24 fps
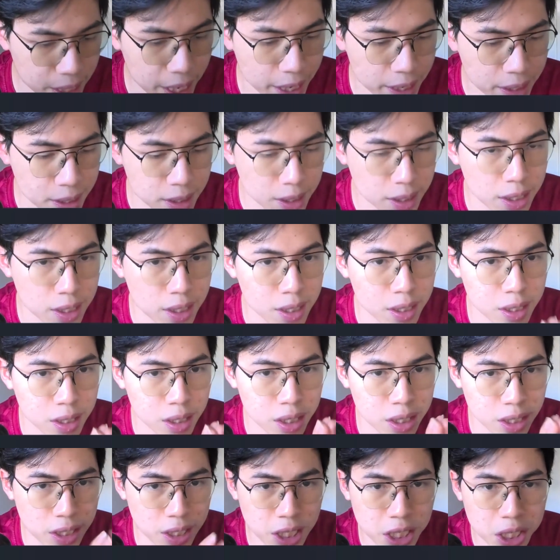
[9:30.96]
that
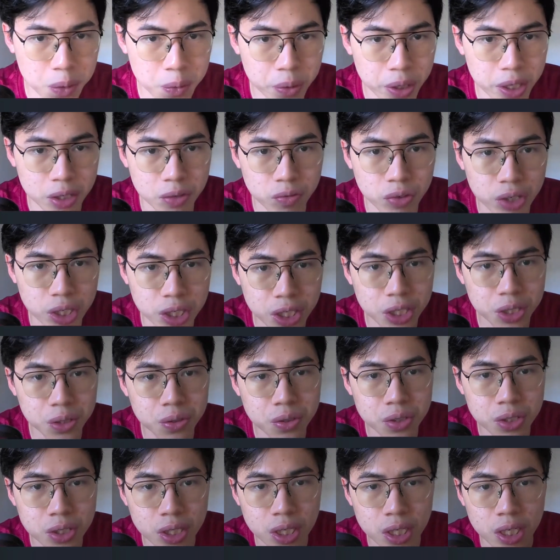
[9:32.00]
the keyword
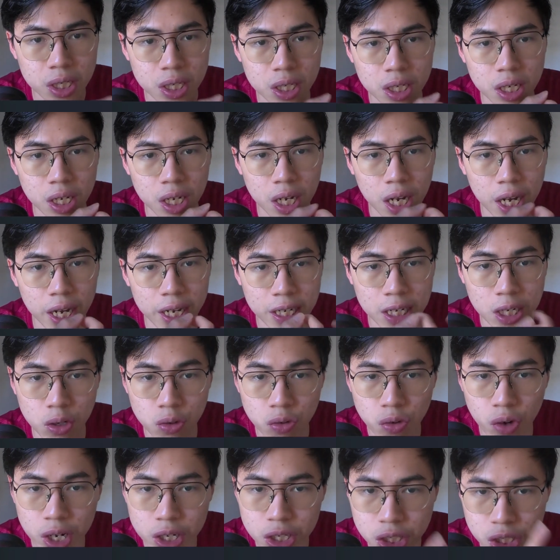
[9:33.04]
reduce and
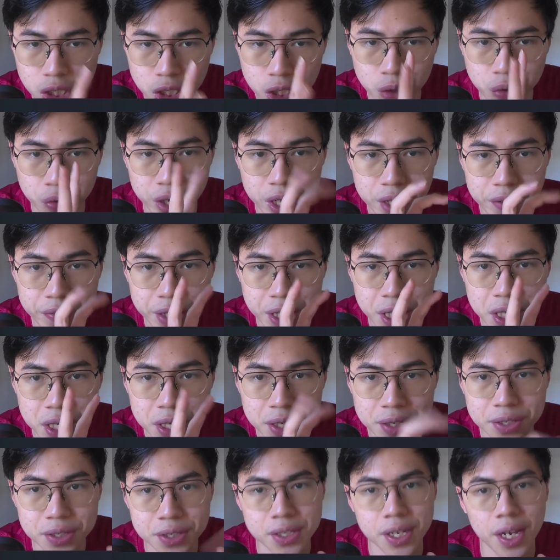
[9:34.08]
crush
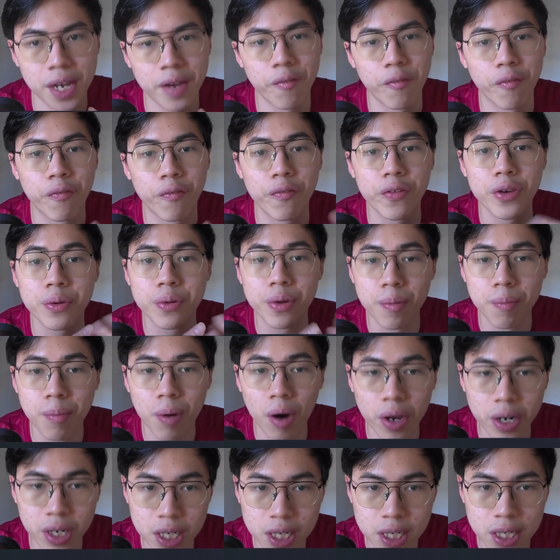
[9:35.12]
cravings and fuel your
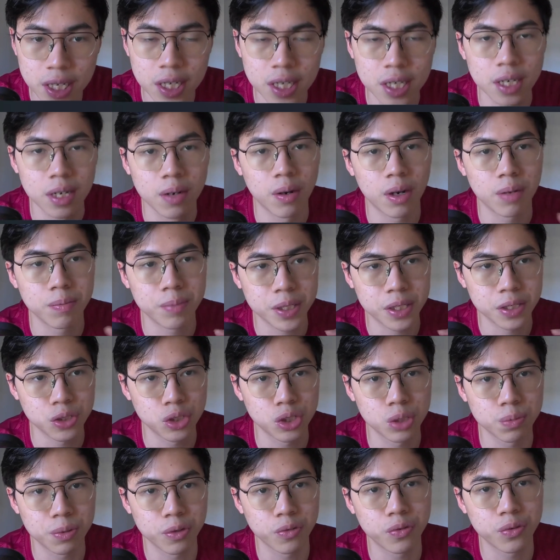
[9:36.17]
body. Well,
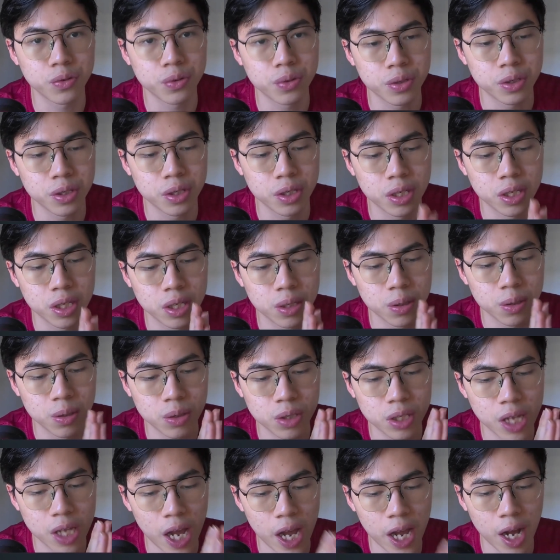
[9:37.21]
because superfood
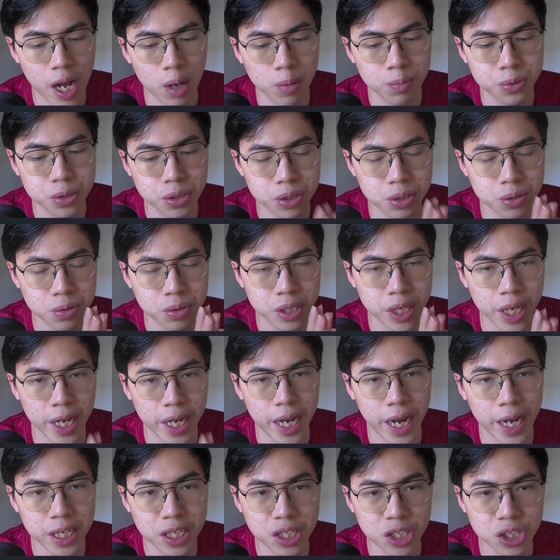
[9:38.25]
helps you to
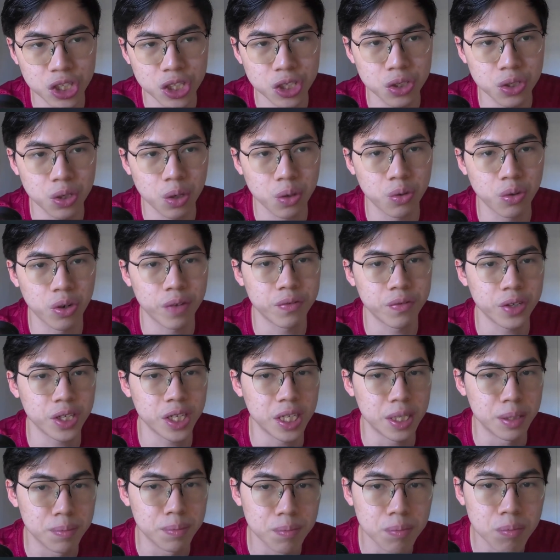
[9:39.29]
get energy, so you do have to
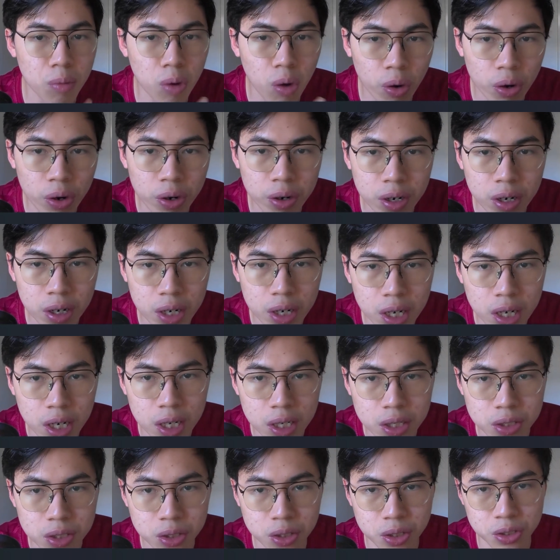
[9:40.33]
eat more
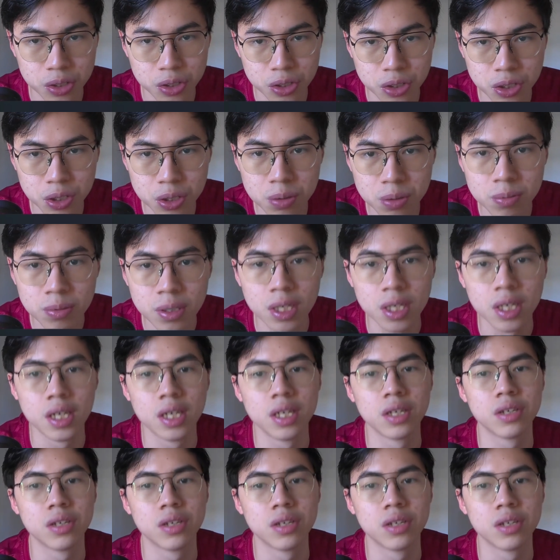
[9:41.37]
to consume.